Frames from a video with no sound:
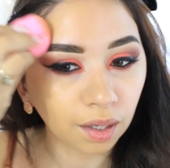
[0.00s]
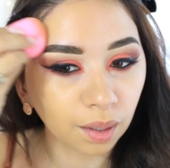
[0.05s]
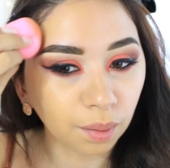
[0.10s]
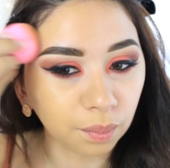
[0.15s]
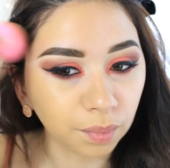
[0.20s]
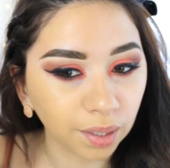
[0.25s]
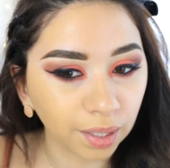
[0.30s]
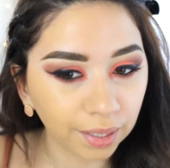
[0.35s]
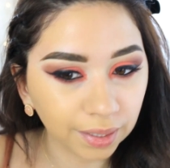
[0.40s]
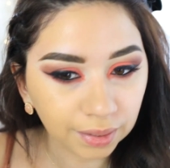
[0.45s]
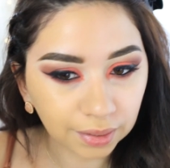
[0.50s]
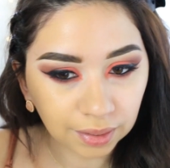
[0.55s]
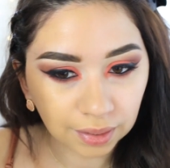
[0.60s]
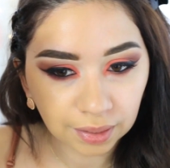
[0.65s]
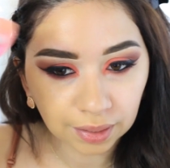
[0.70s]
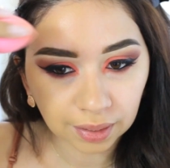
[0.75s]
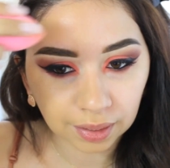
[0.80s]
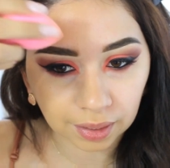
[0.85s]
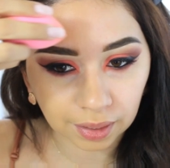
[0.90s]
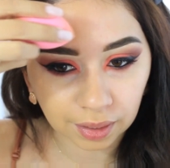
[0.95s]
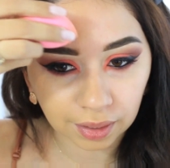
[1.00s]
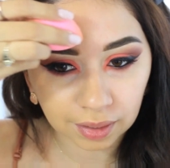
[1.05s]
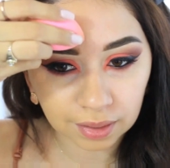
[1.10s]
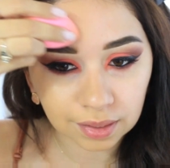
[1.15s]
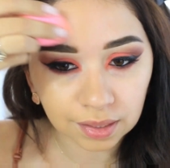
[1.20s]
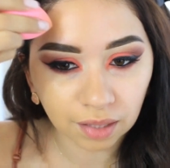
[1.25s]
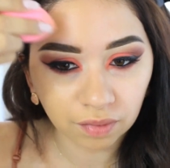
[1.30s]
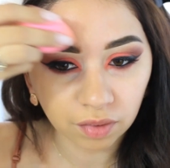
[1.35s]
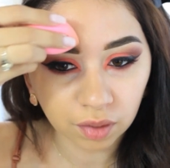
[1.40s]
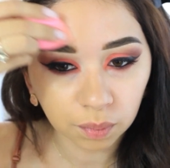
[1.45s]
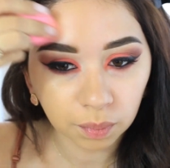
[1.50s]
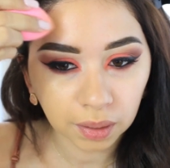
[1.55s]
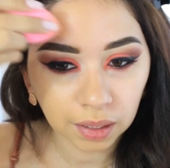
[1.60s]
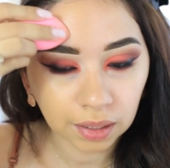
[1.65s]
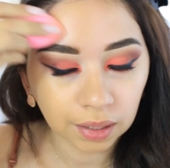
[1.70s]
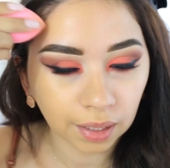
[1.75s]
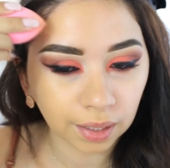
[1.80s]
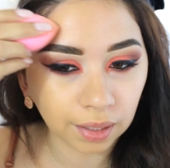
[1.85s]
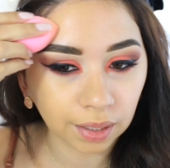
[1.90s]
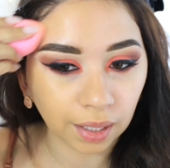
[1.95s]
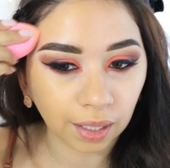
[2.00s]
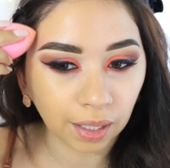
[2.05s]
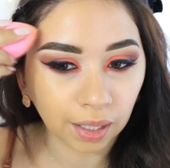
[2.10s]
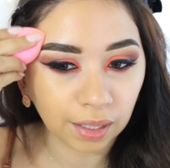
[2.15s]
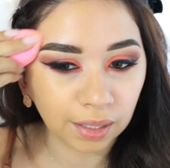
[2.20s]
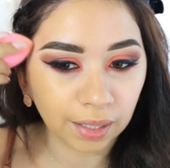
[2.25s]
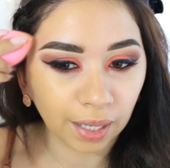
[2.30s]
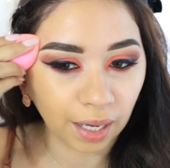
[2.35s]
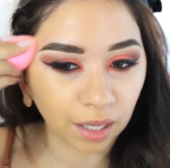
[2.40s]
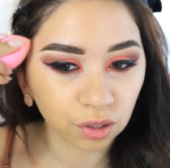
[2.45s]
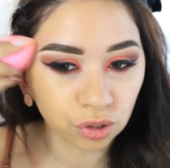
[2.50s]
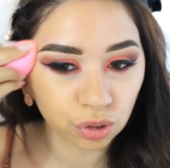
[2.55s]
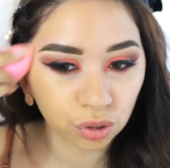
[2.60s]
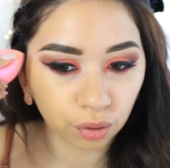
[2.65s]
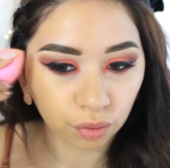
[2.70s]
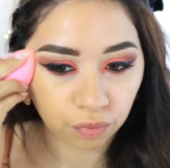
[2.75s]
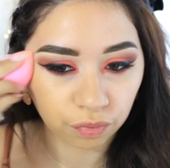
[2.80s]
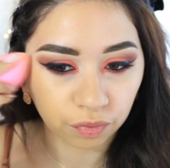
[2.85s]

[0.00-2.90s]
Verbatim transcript: I'm liking it. It's giving me like a natural